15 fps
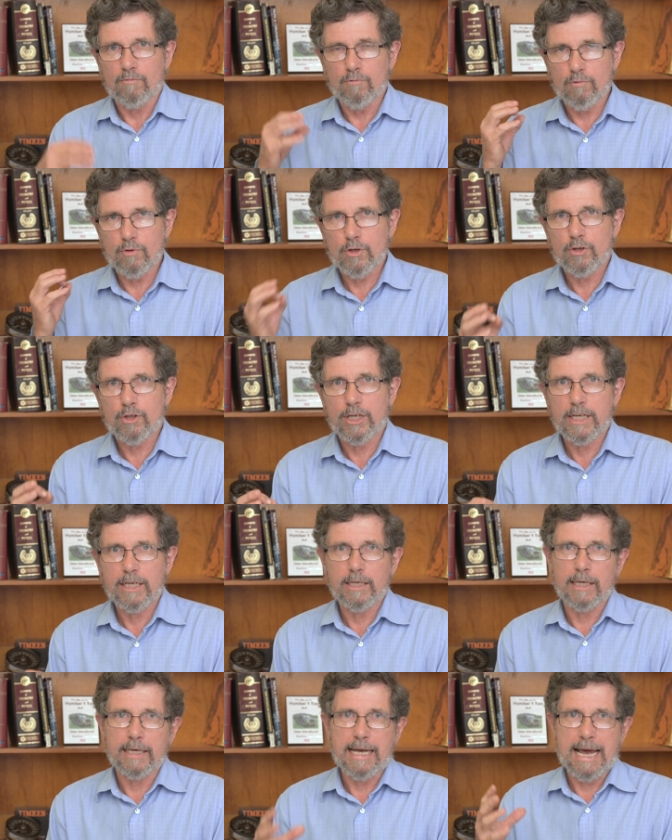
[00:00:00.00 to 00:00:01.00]

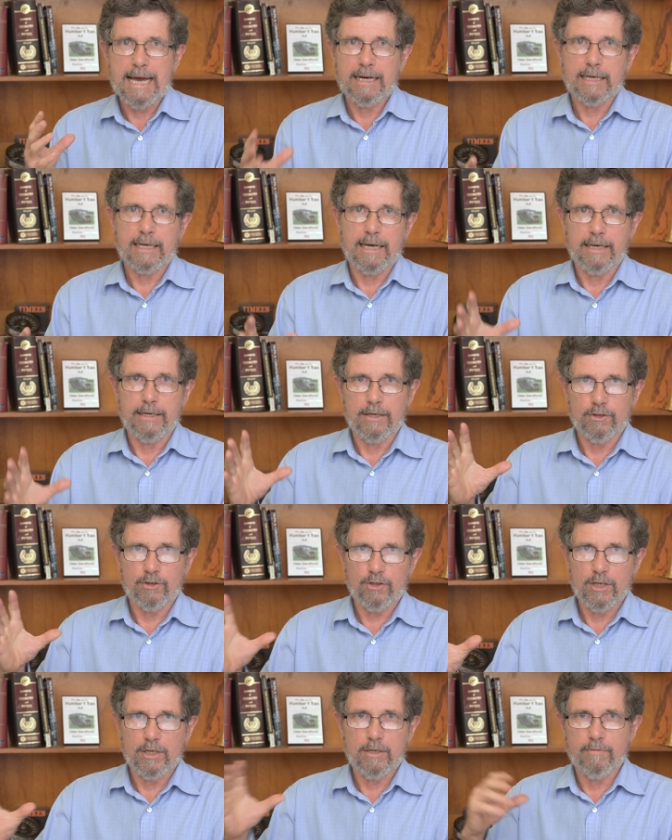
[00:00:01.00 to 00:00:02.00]
routinely allocate a
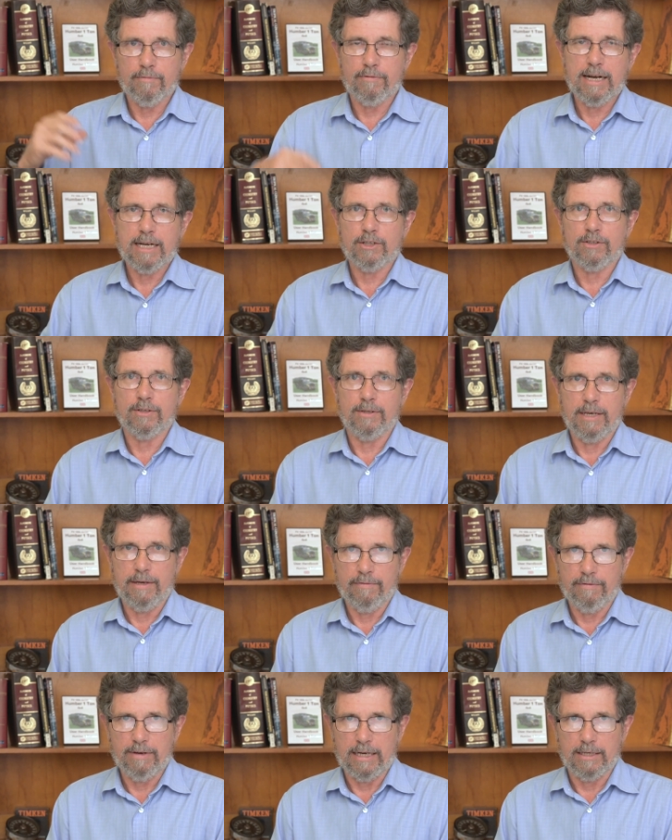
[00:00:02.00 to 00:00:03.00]
certain fraction of
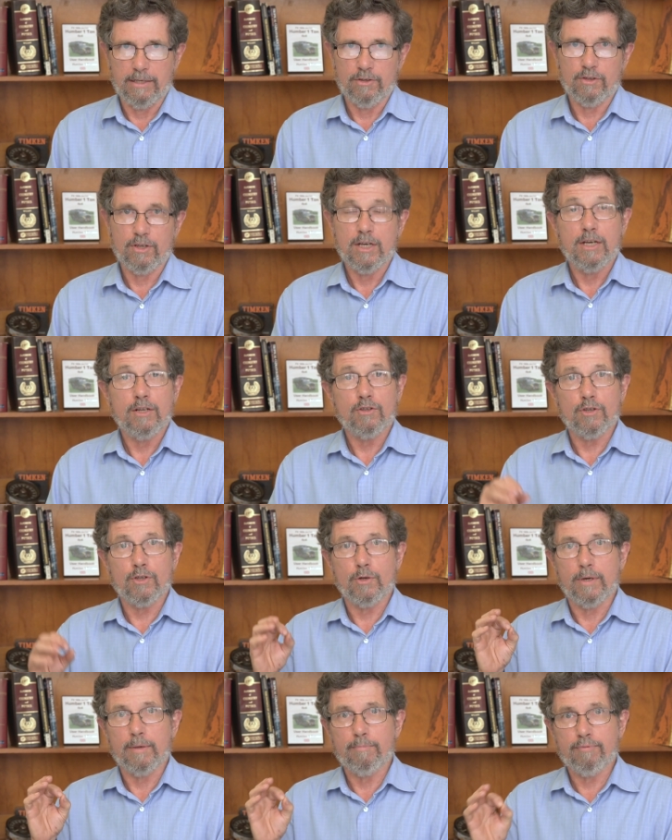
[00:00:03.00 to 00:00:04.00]
their funds to
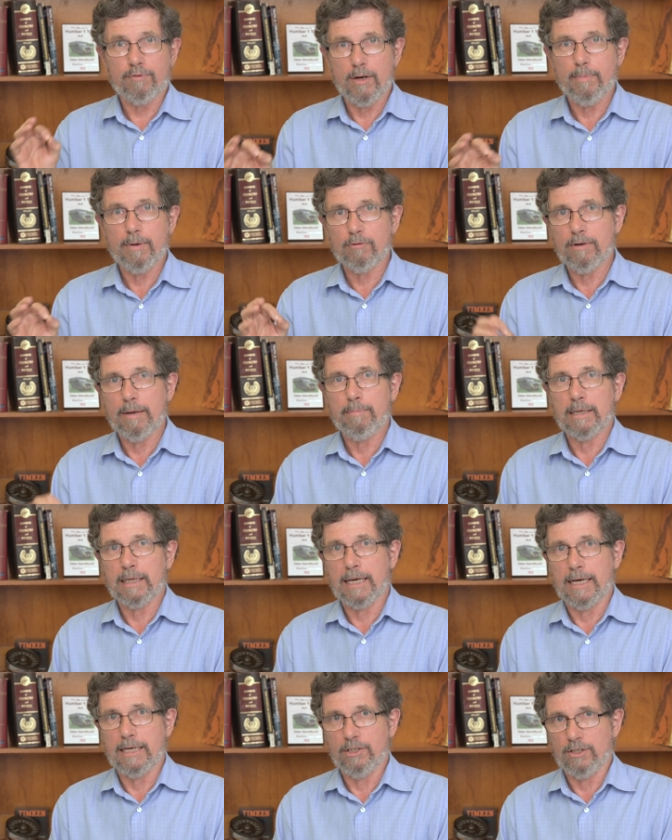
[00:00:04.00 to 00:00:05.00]
doing proper
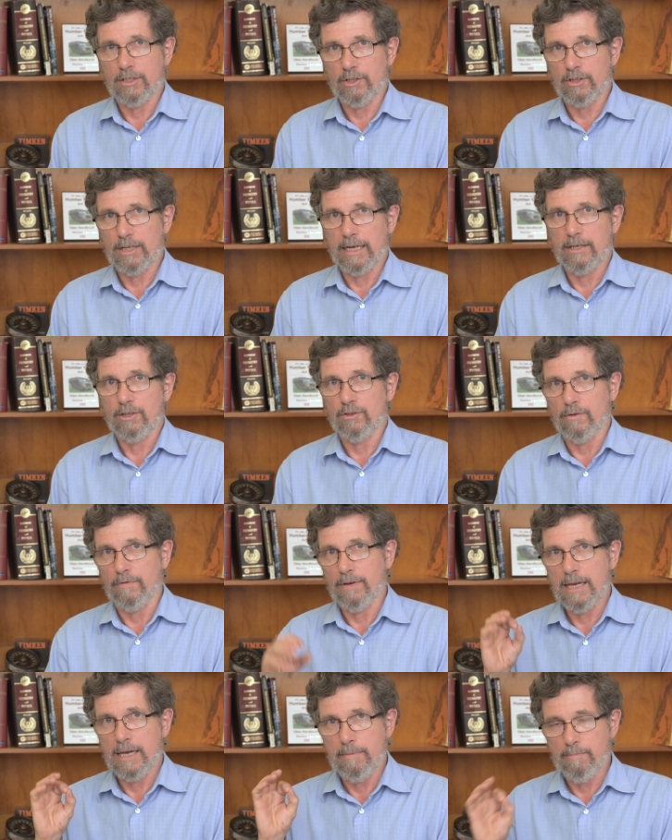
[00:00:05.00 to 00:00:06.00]
replication studies
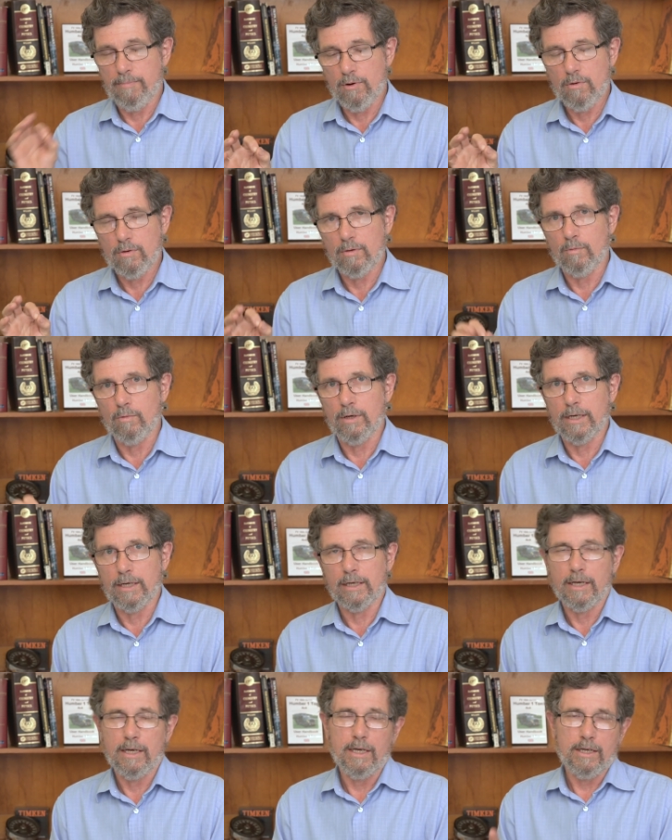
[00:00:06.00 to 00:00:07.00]
of important
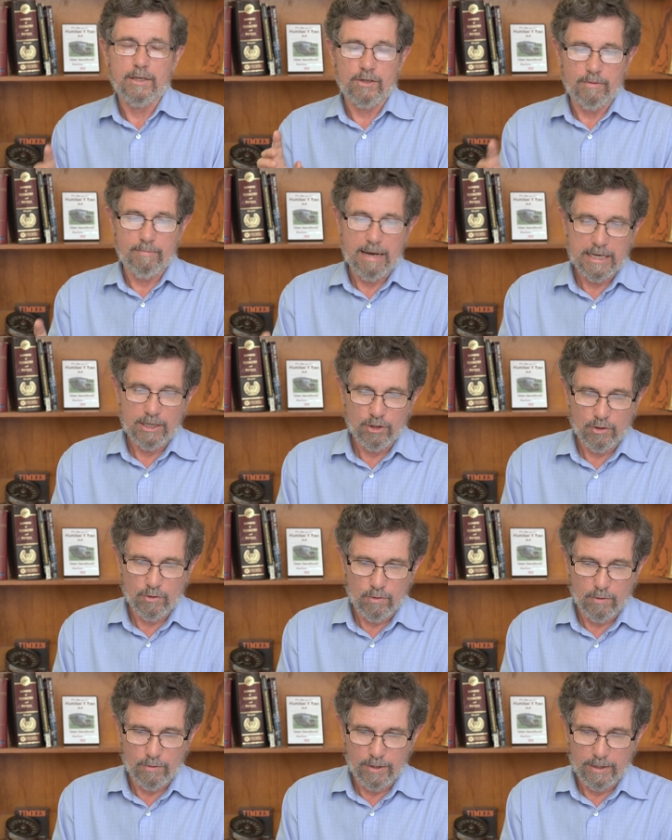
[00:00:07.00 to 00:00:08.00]
work to make
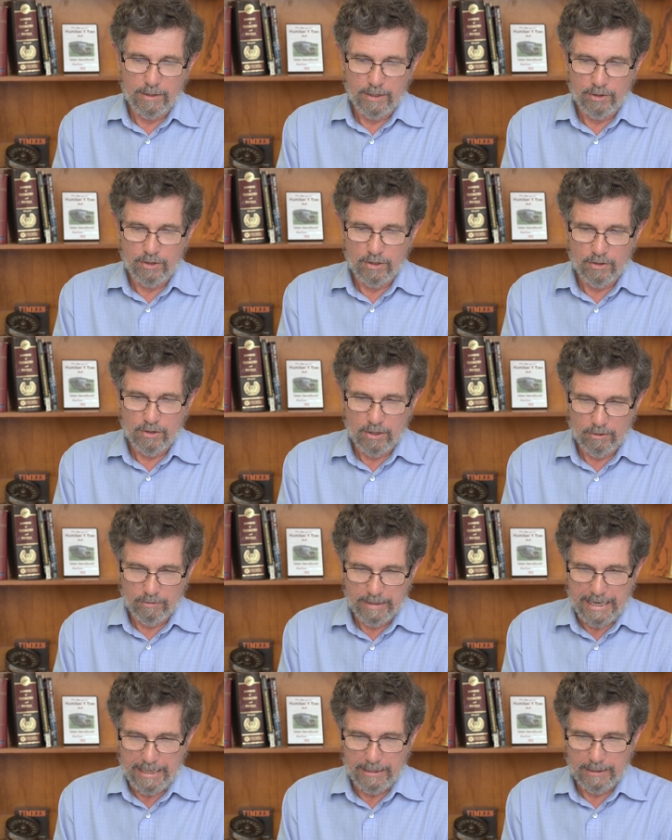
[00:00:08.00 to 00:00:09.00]
sure that this is
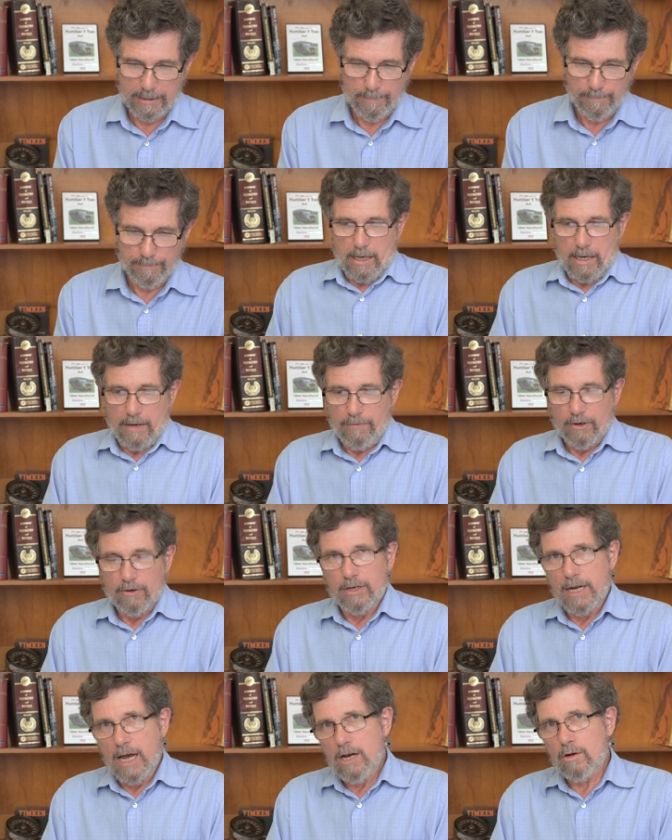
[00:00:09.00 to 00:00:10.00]
correct? If
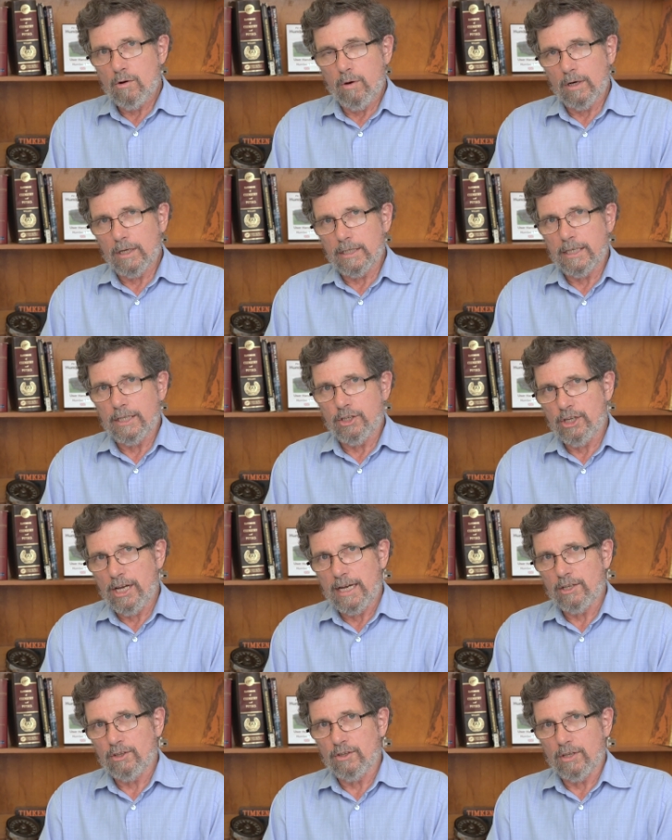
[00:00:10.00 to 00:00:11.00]
there are no quality
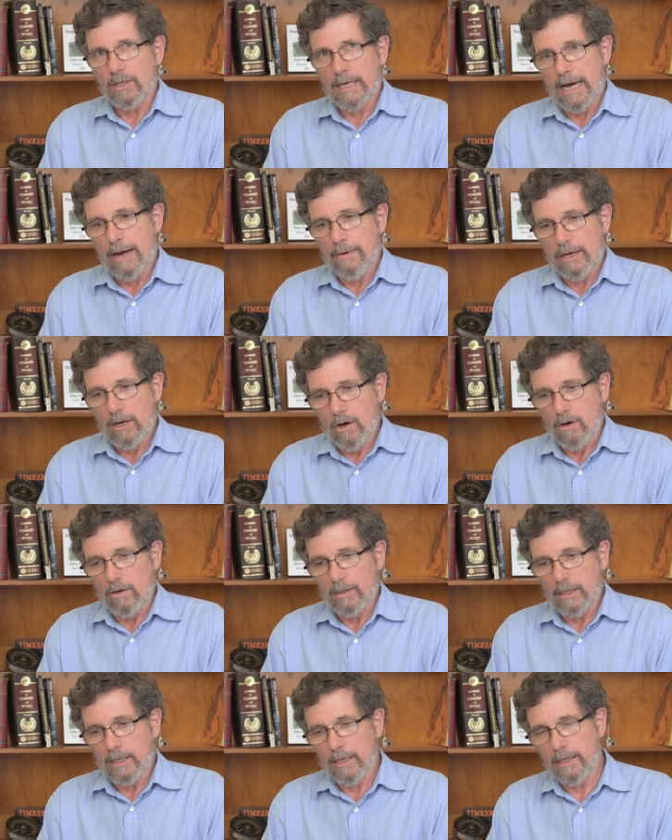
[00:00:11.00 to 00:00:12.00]
checks that are going
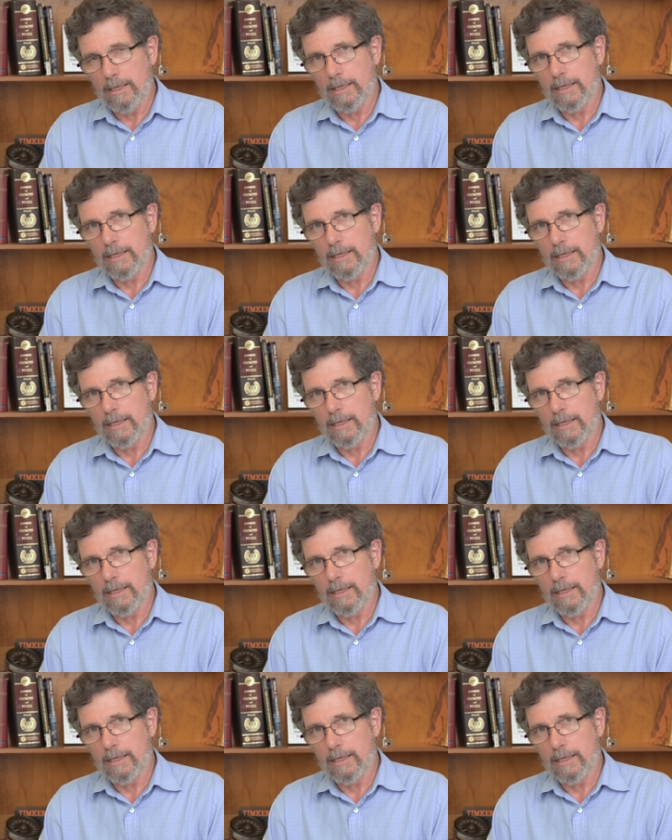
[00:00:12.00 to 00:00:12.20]
on